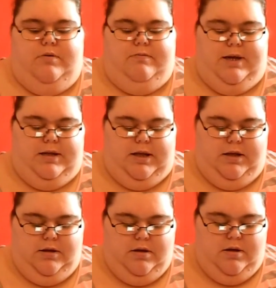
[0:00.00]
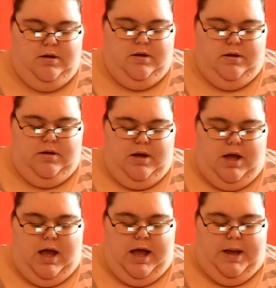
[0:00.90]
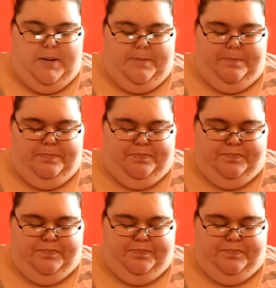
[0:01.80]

really. There's